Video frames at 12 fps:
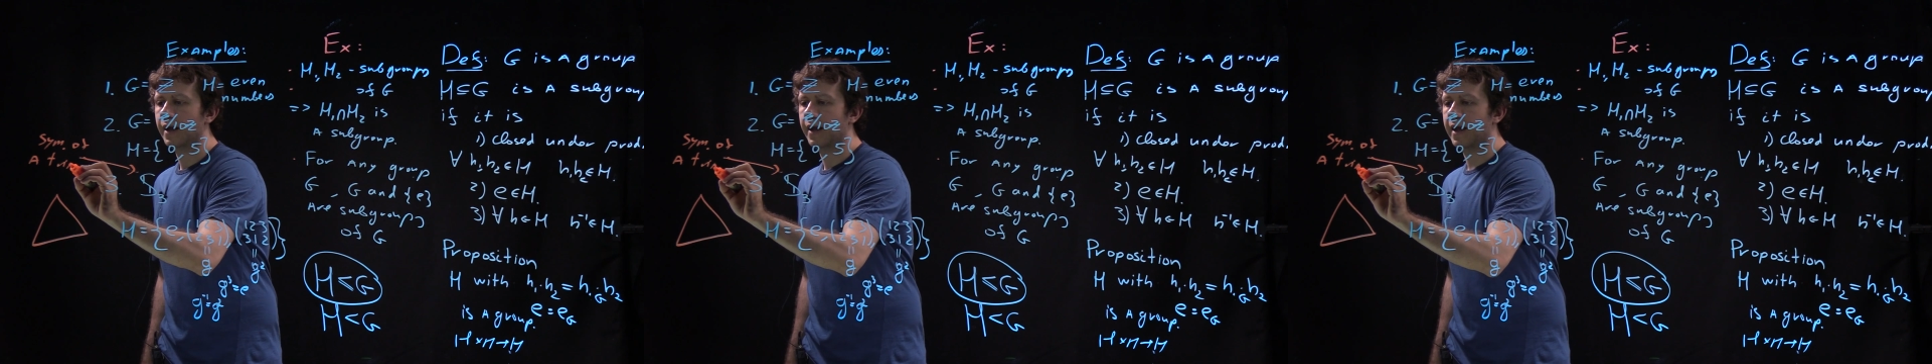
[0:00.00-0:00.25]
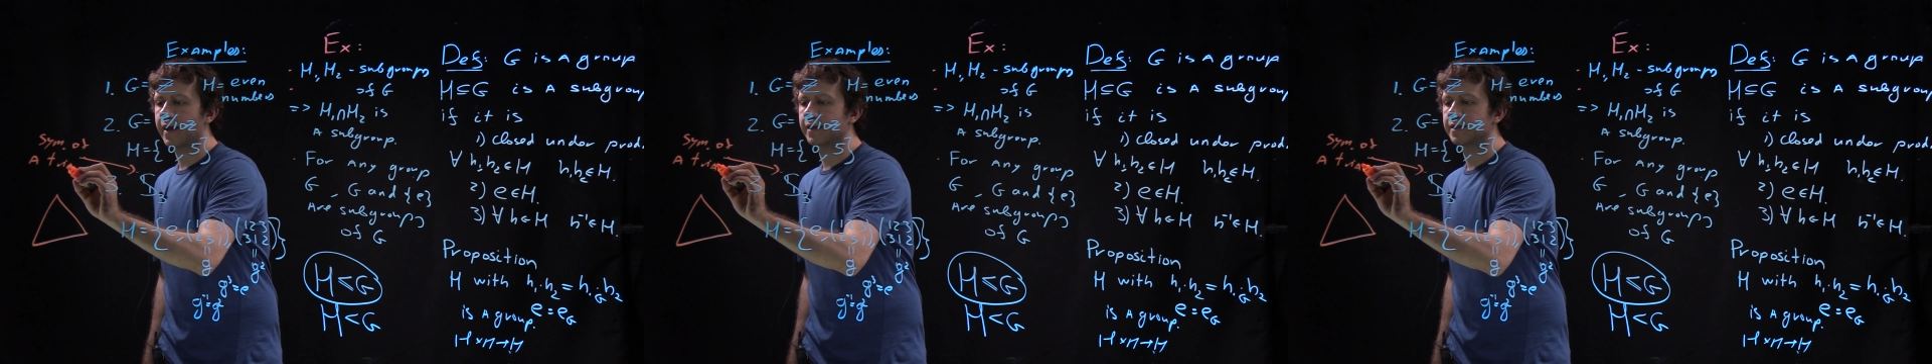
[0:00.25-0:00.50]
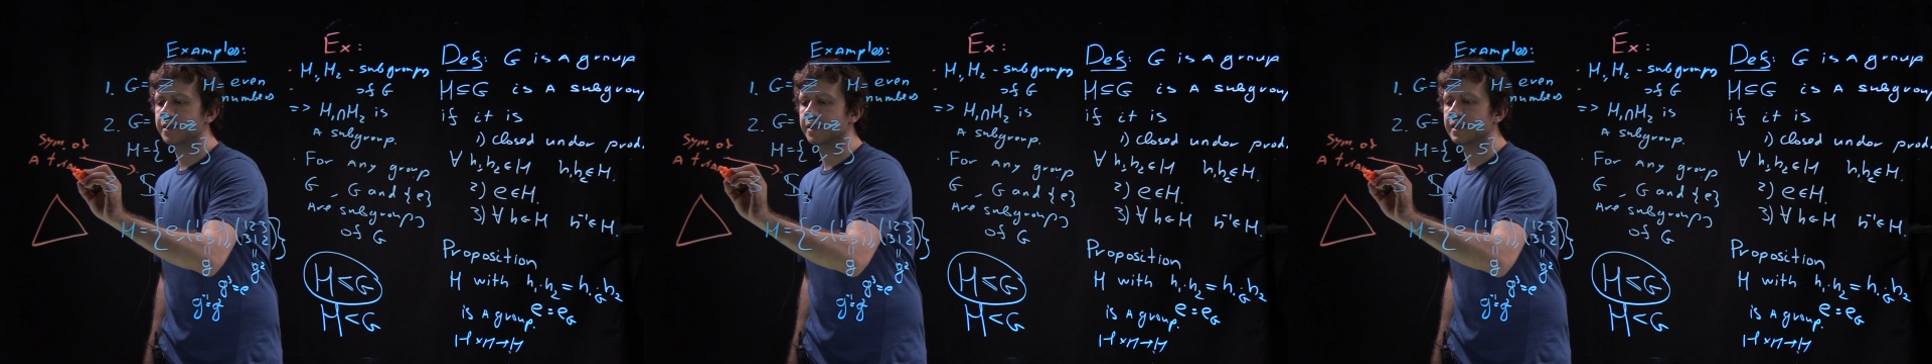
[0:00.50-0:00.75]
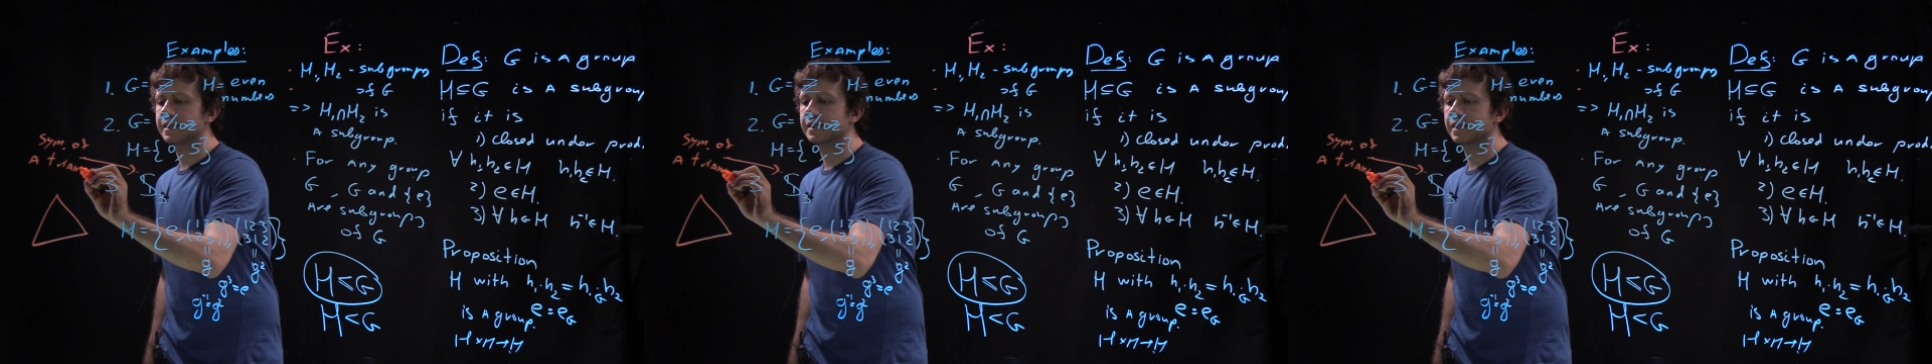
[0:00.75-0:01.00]
And
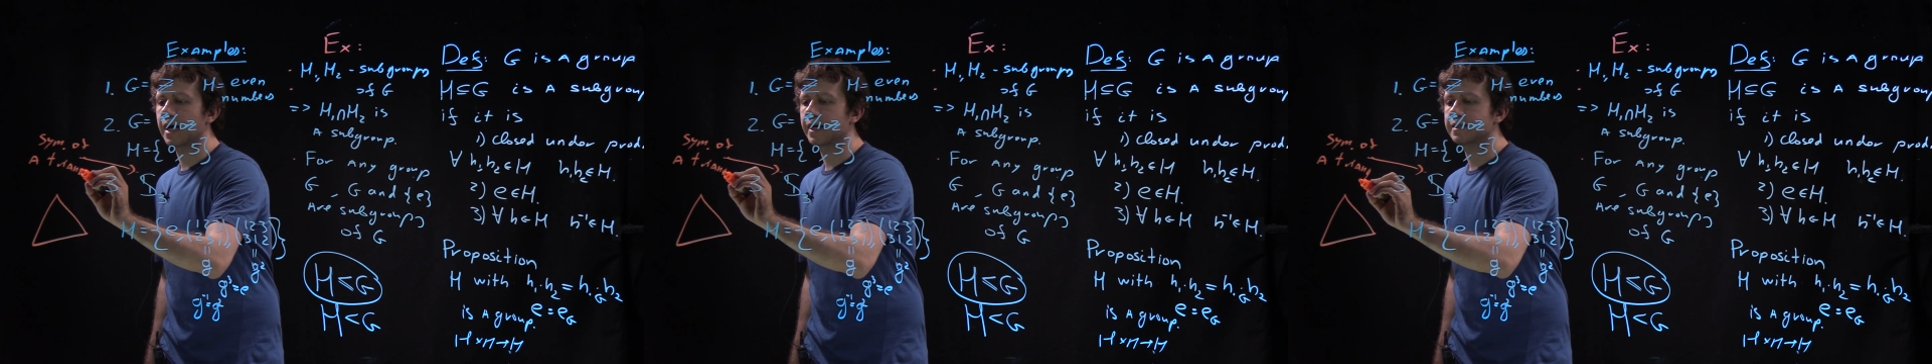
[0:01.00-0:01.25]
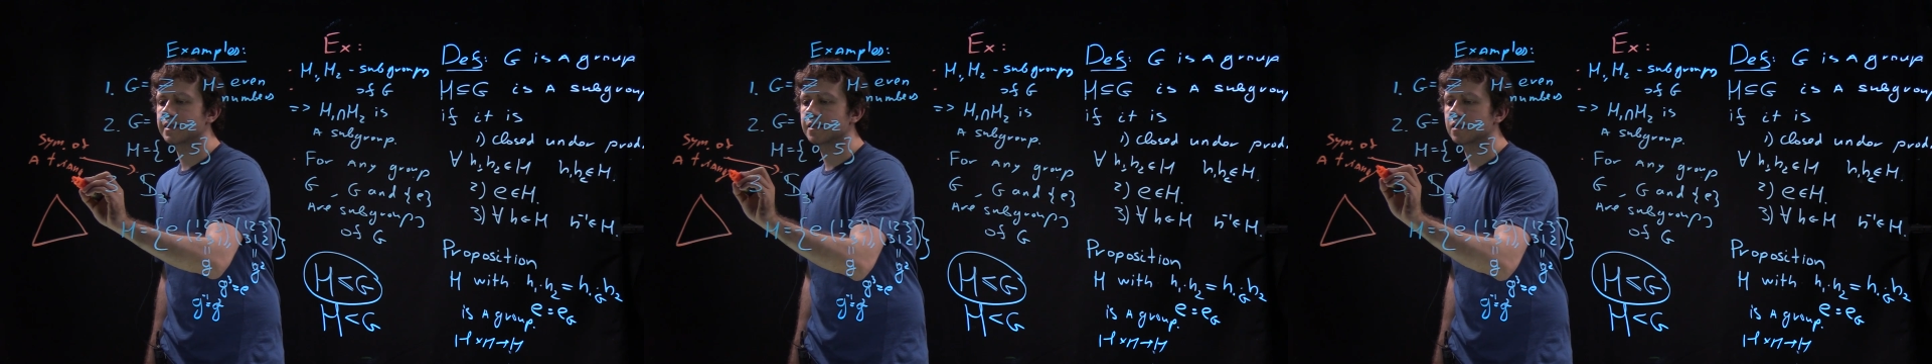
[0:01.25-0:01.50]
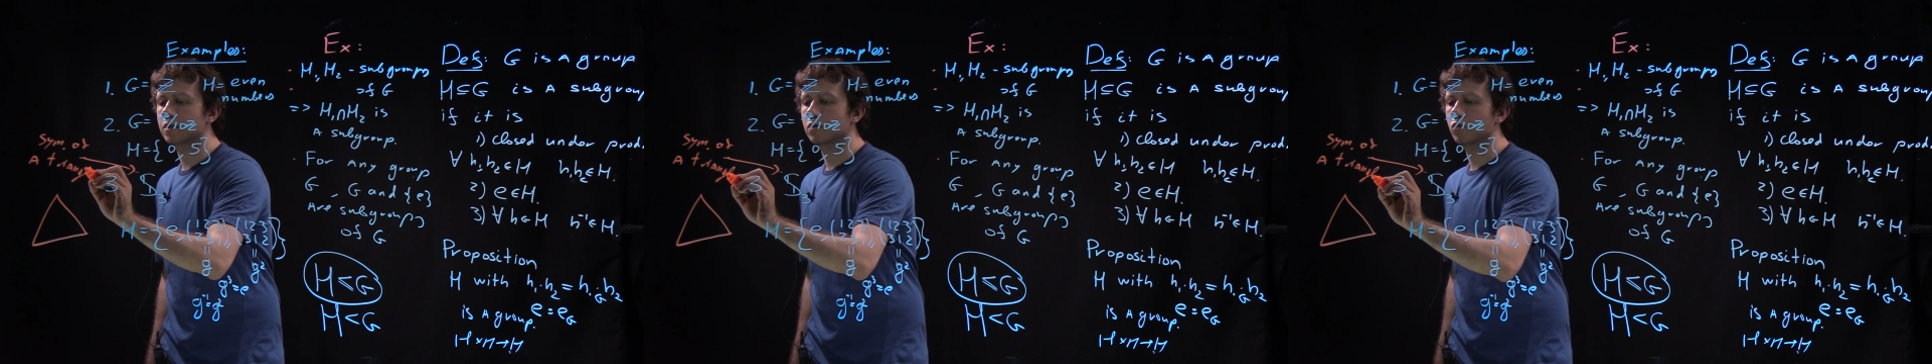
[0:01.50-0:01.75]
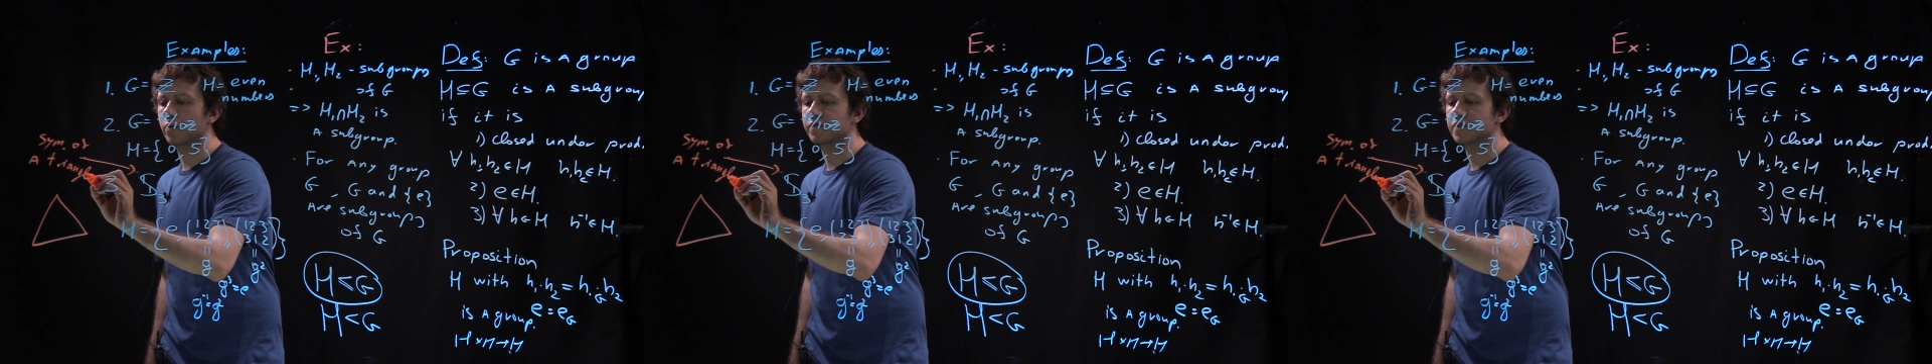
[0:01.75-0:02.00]
inside this
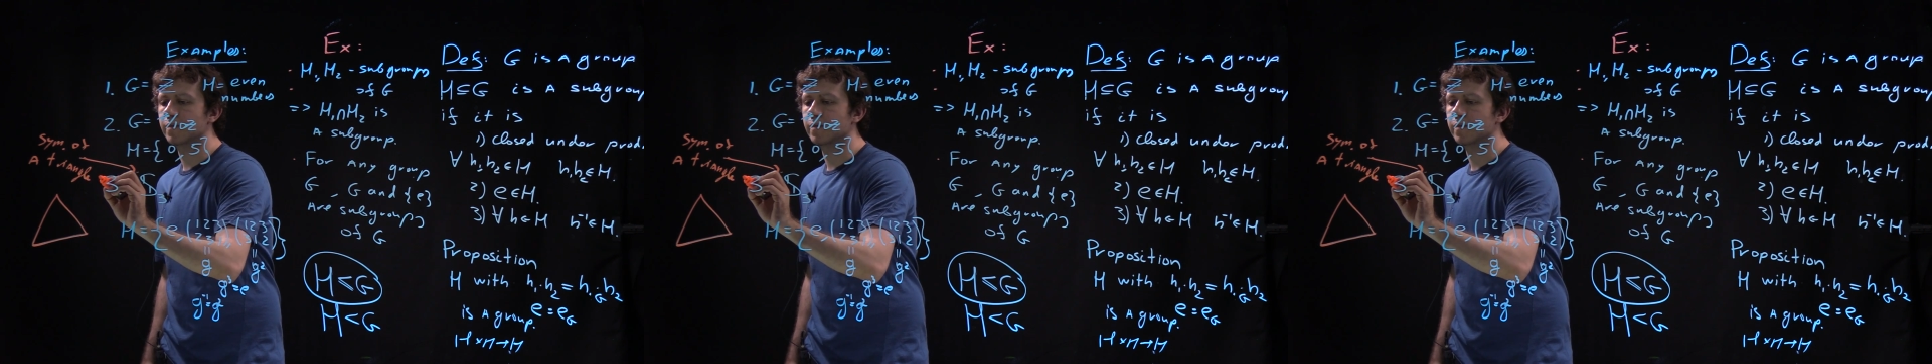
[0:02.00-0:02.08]
group of